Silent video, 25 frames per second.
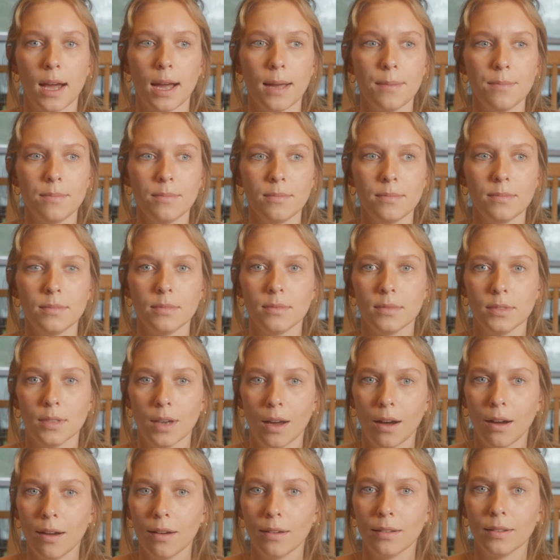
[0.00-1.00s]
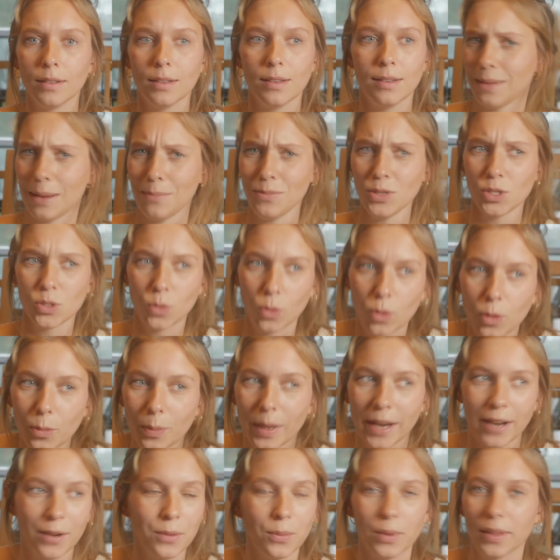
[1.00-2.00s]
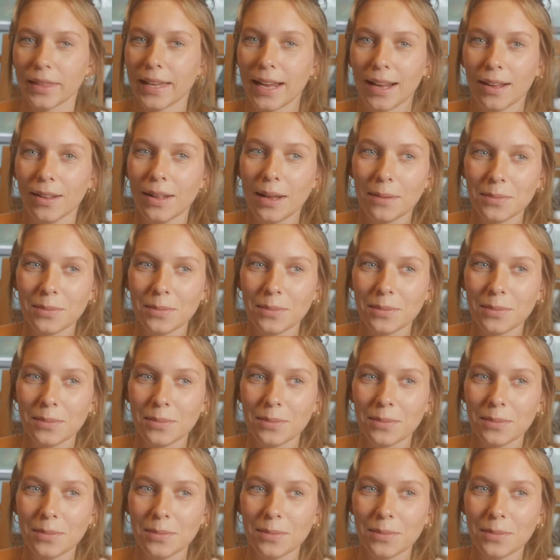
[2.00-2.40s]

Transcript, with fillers: I'm not, I'm solo parent. What the hell?